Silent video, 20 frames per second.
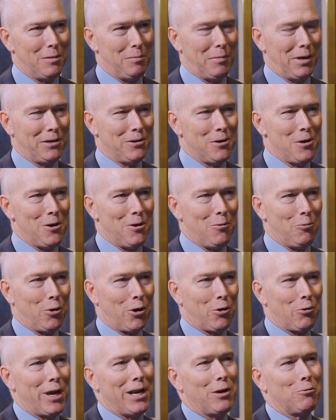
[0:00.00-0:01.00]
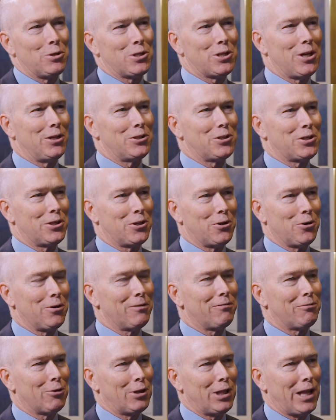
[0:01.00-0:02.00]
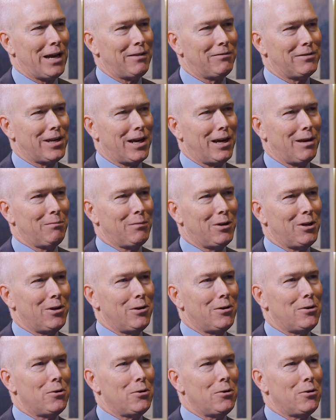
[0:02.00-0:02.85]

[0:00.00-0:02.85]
I mean, we're creating results that are good for a lifetime.